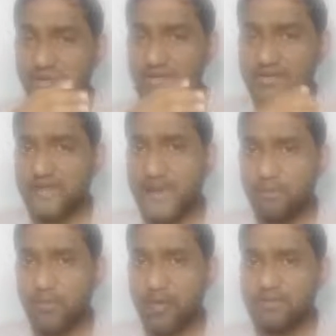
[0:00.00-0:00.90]

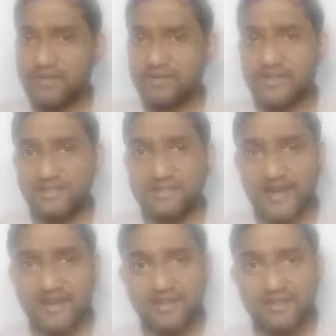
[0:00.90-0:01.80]
SNAP always says
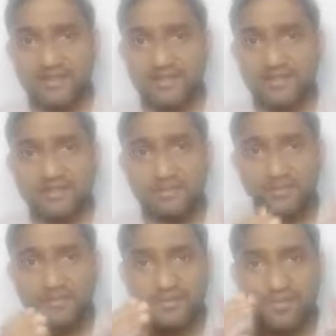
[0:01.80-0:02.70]
that
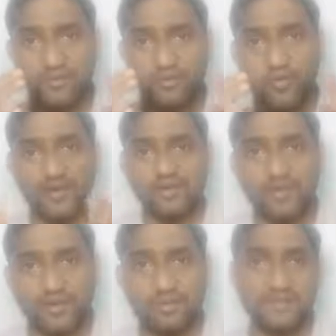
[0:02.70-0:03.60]
the focus is
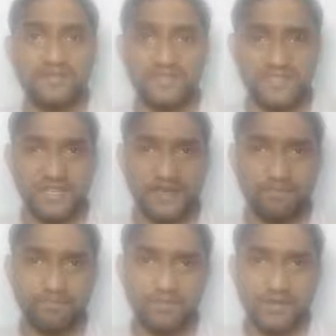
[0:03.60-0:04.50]
on the business
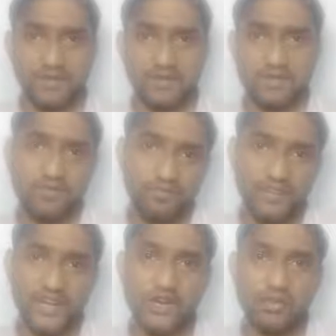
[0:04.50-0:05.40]
GK. So
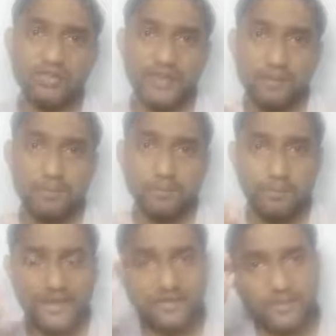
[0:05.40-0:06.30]
we need to know
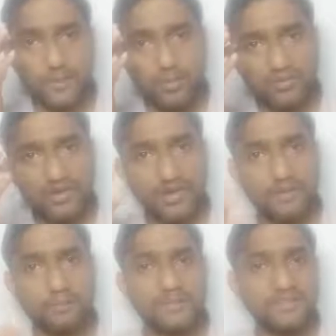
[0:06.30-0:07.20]
some basics about
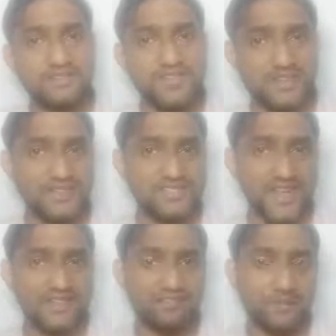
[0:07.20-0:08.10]
a business GK, such
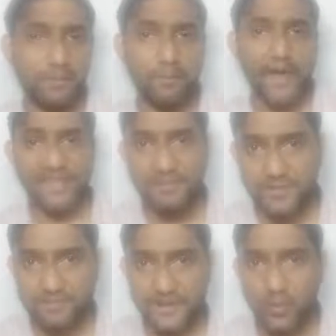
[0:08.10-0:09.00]
as from the banking
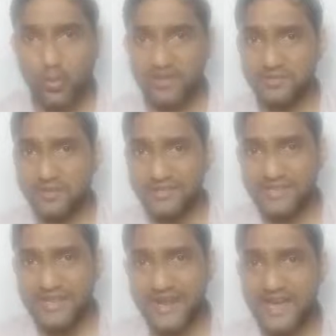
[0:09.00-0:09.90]
perspective, what is meant by
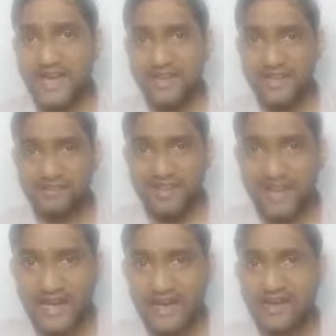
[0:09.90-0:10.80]
CRR,
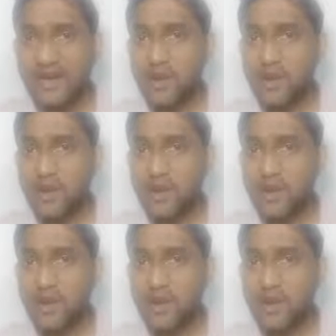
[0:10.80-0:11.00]
SLR,